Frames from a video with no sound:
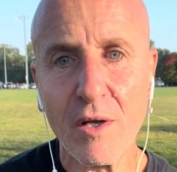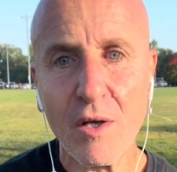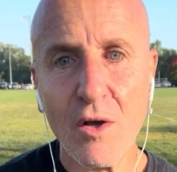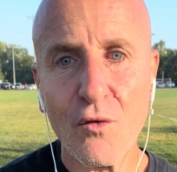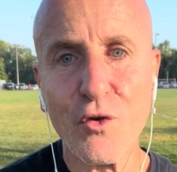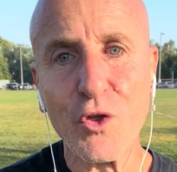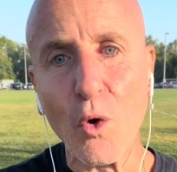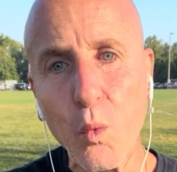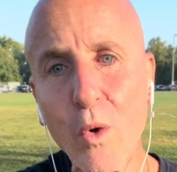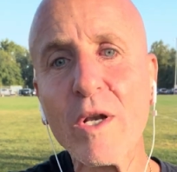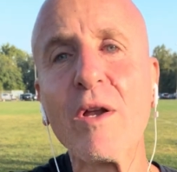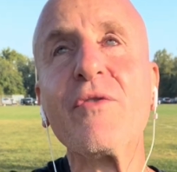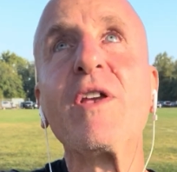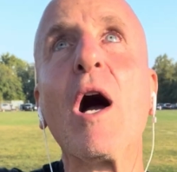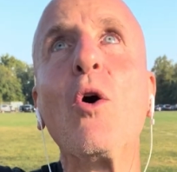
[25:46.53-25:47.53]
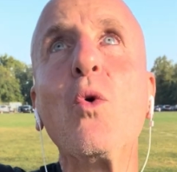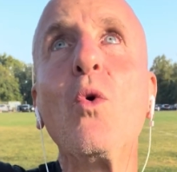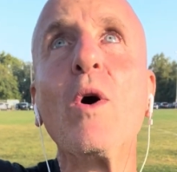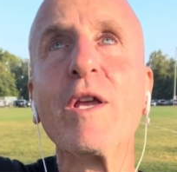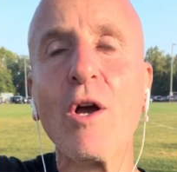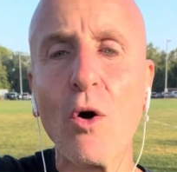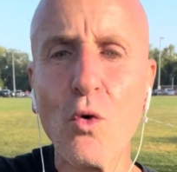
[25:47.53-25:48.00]
for the will of
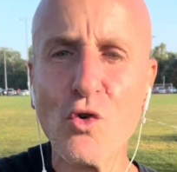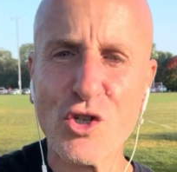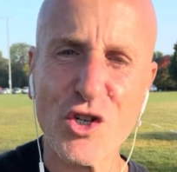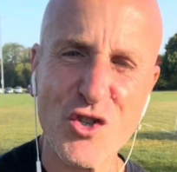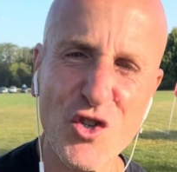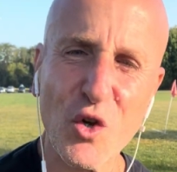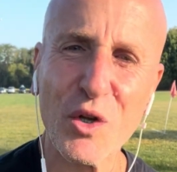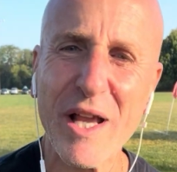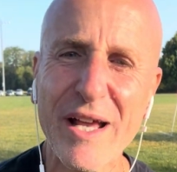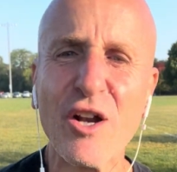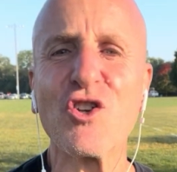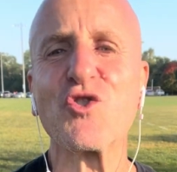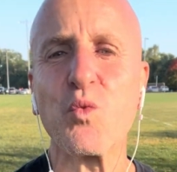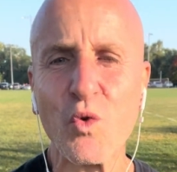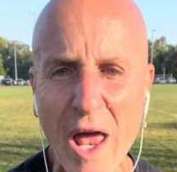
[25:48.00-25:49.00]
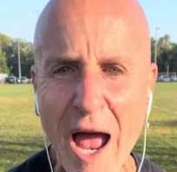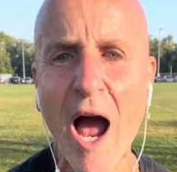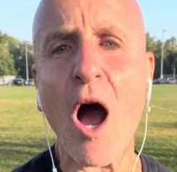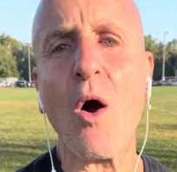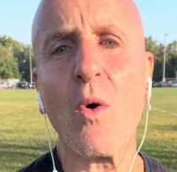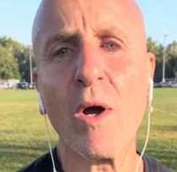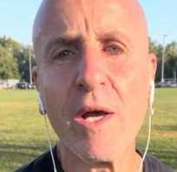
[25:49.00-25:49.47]
Yahuwah Yahusha. So let us
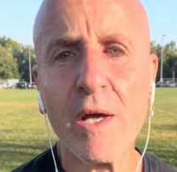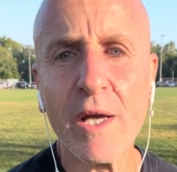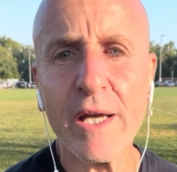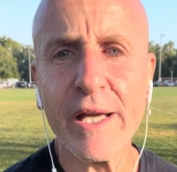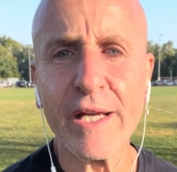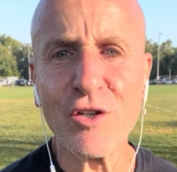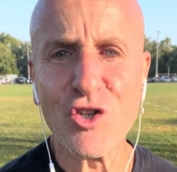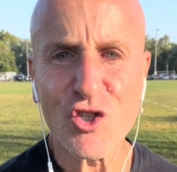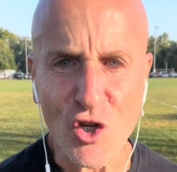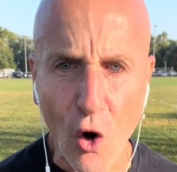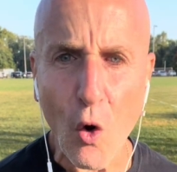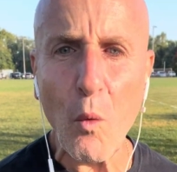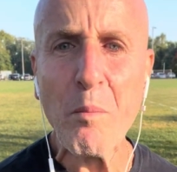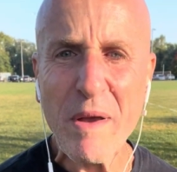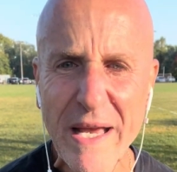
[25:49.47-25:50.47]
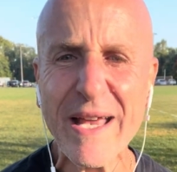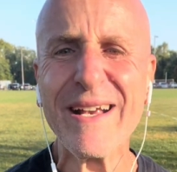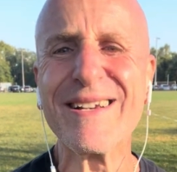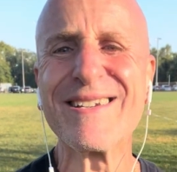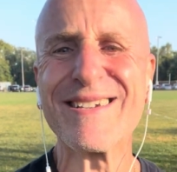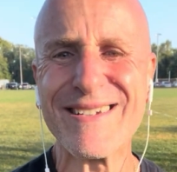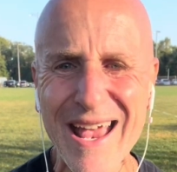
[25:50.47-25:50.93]
now, in so being
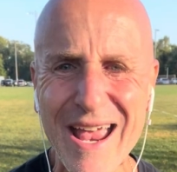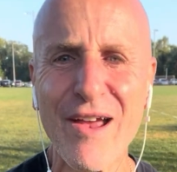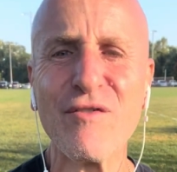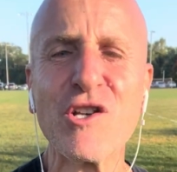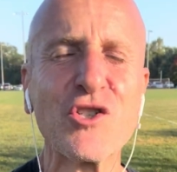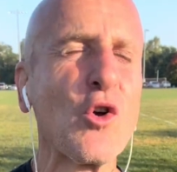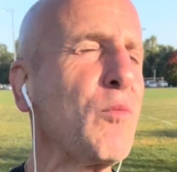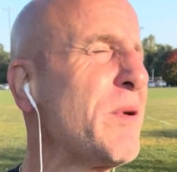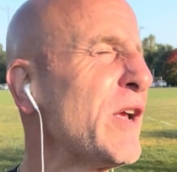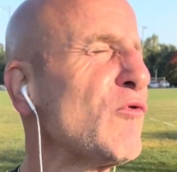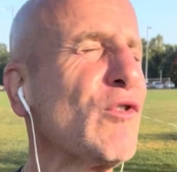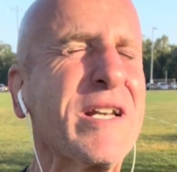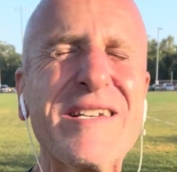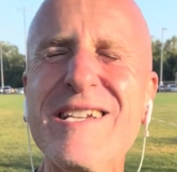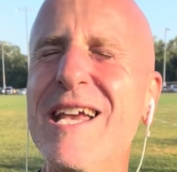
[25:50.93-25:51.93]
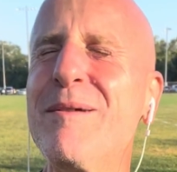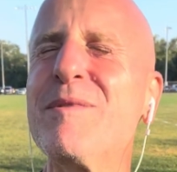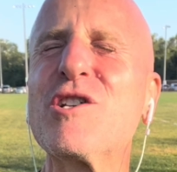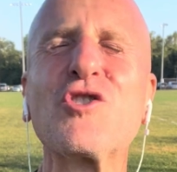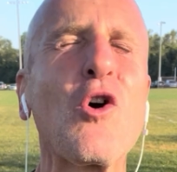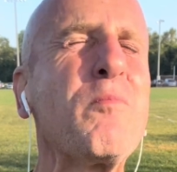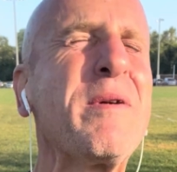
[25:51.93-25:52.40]
saved, in so being redeemed, in
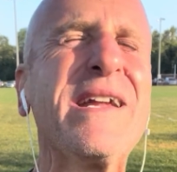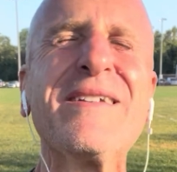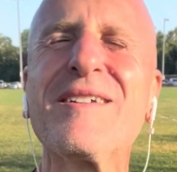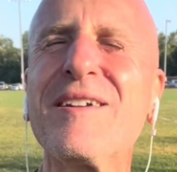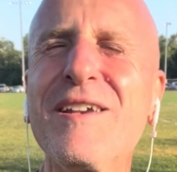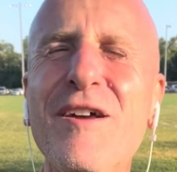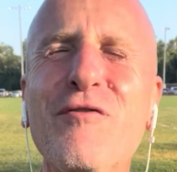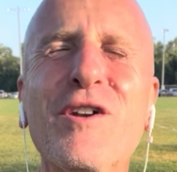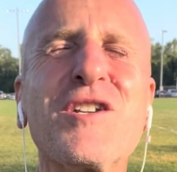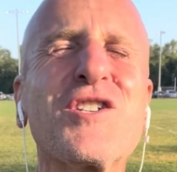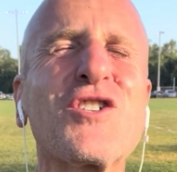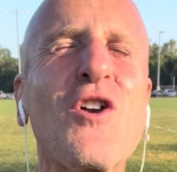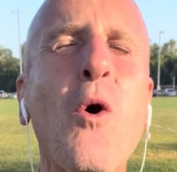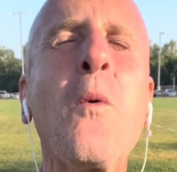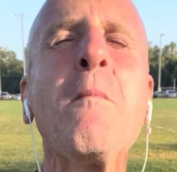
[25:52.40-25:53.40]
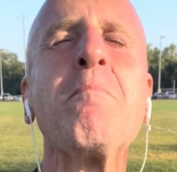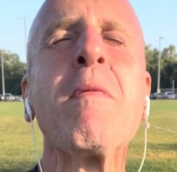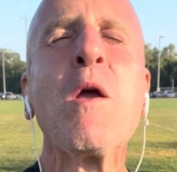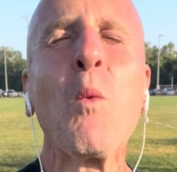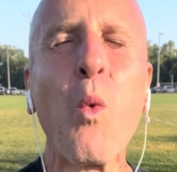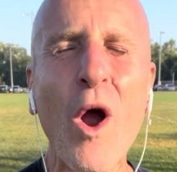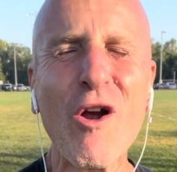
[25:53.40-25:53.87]
so being delivered, in so
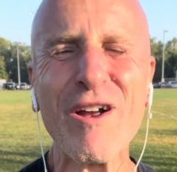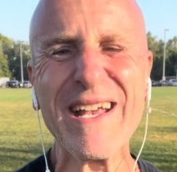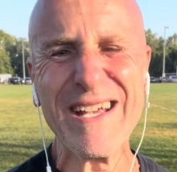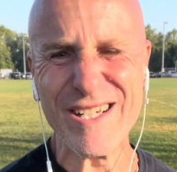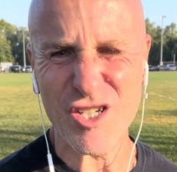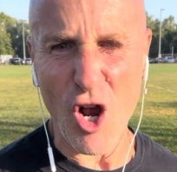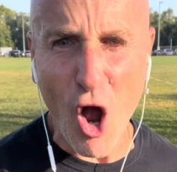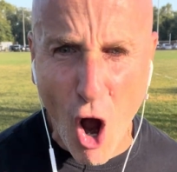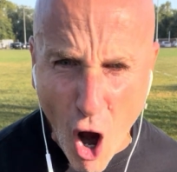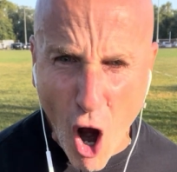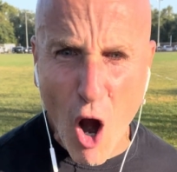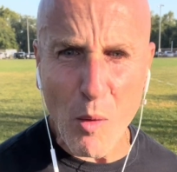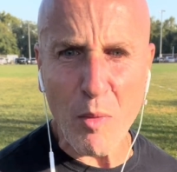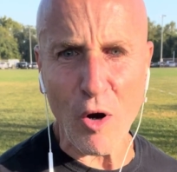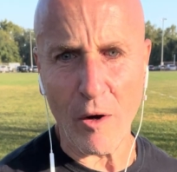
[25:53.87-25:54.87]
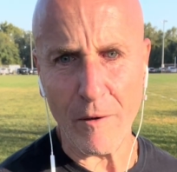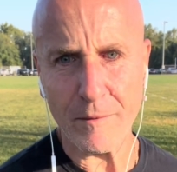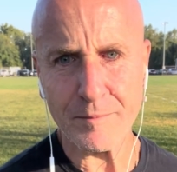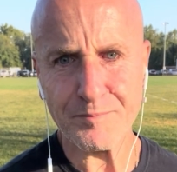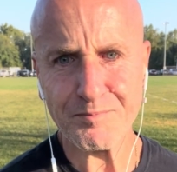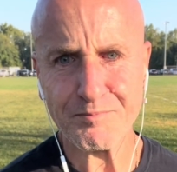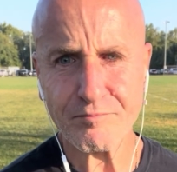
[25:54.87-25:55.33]
wearing his armor,
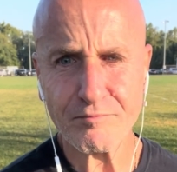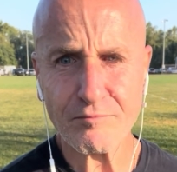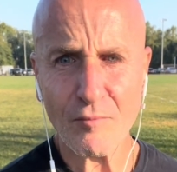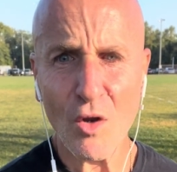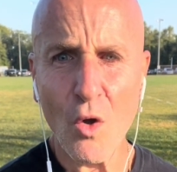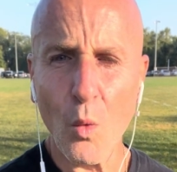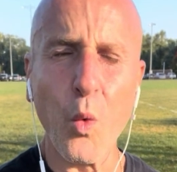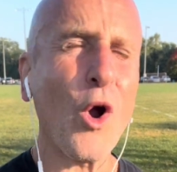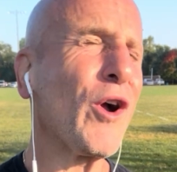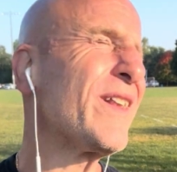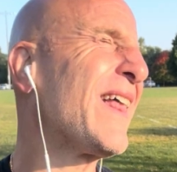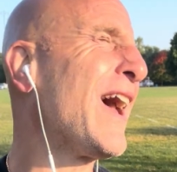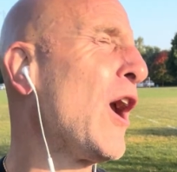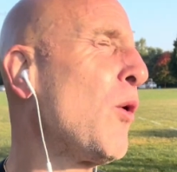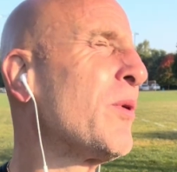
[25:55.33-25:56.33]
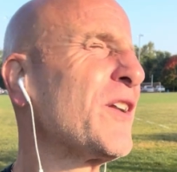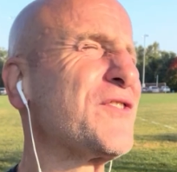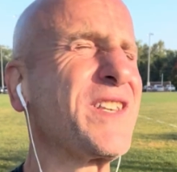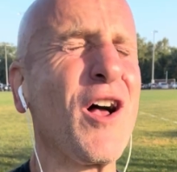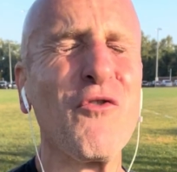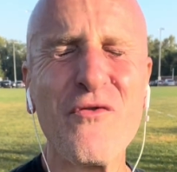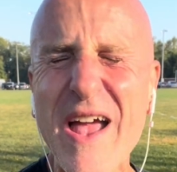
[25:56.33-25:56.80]
wearing the helmet of
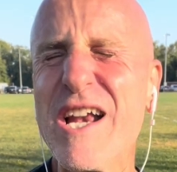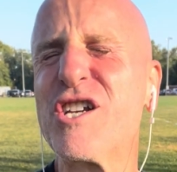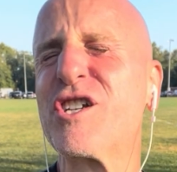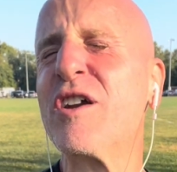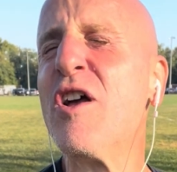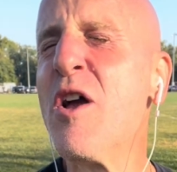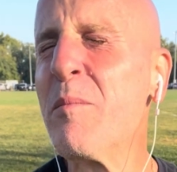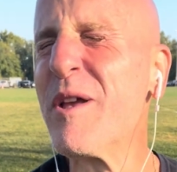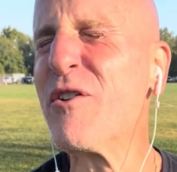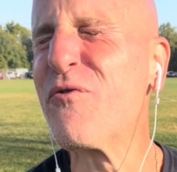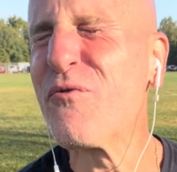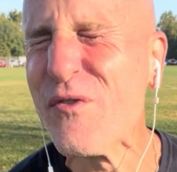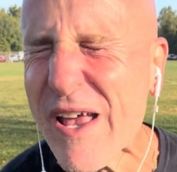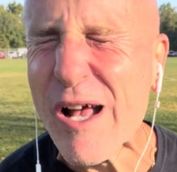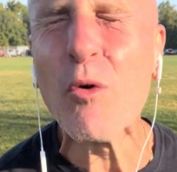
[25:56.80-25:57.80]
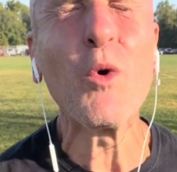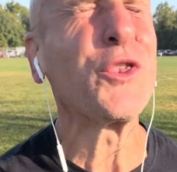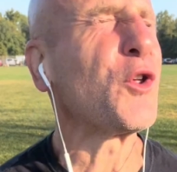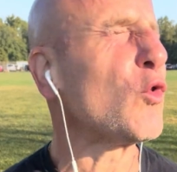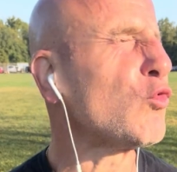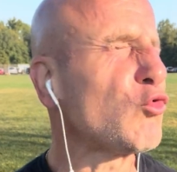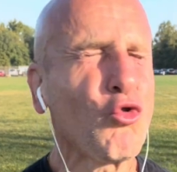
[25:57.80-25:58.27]
salvation, being filled with
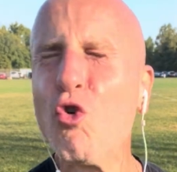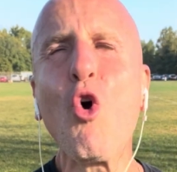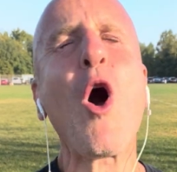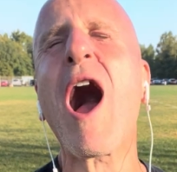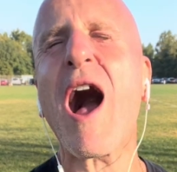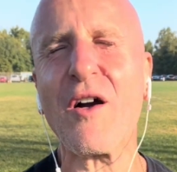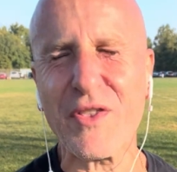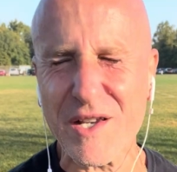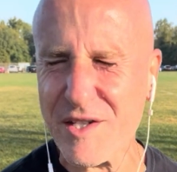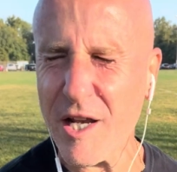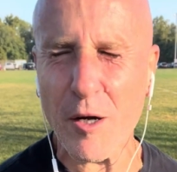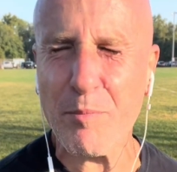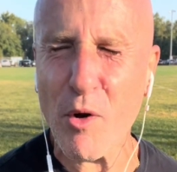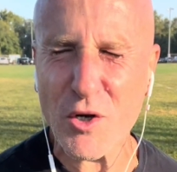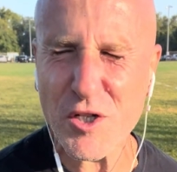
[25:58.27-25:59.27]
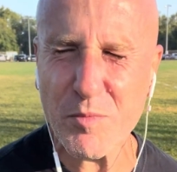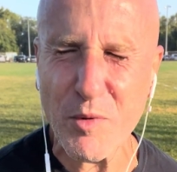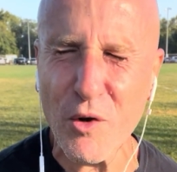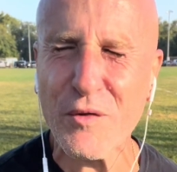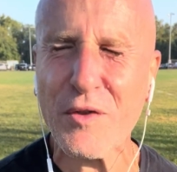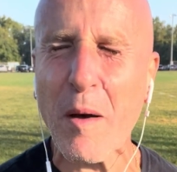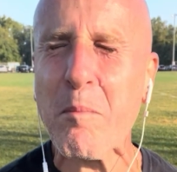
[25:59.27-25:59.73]
the Ruach, the set-apart
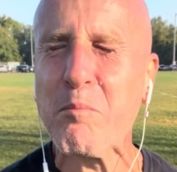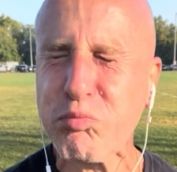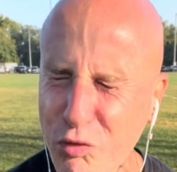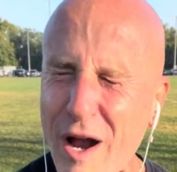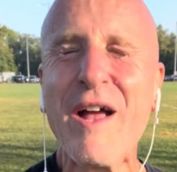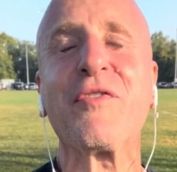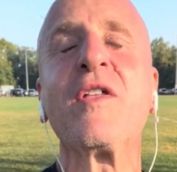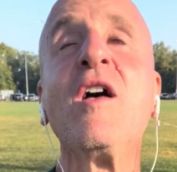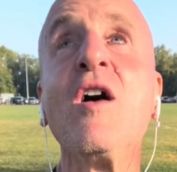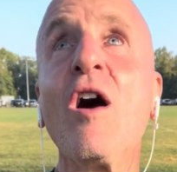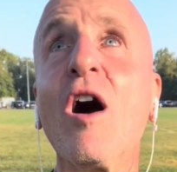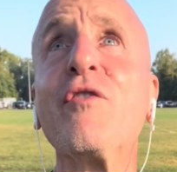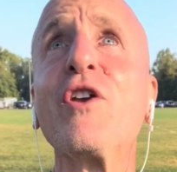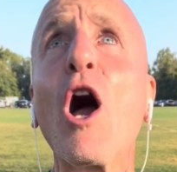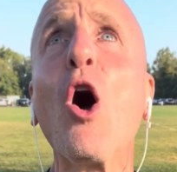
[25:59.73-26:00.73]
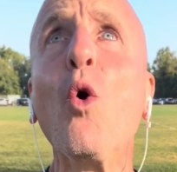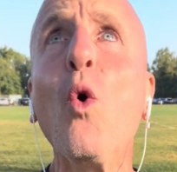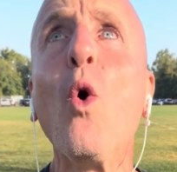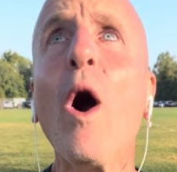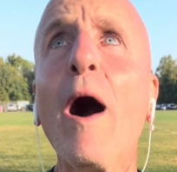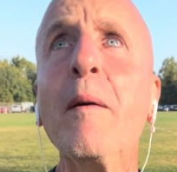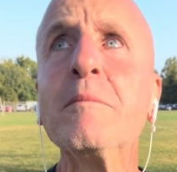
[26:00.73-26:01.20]
spirit, the breath of
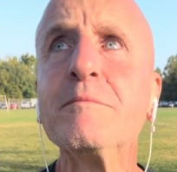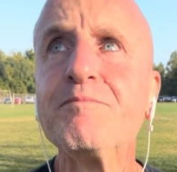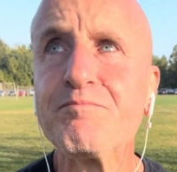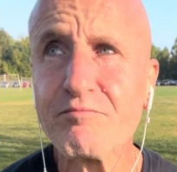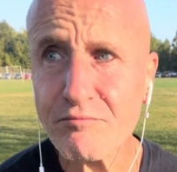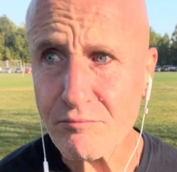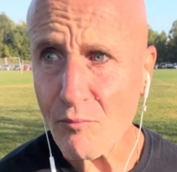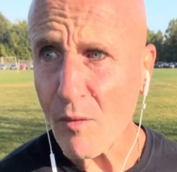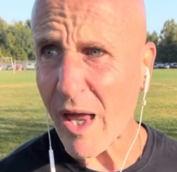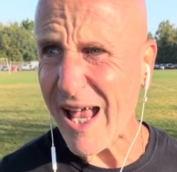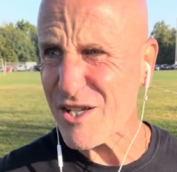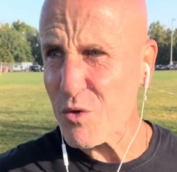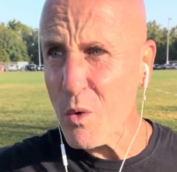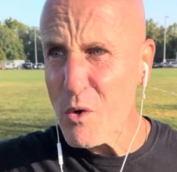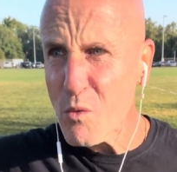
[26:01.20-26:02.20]
Yahuwah, as we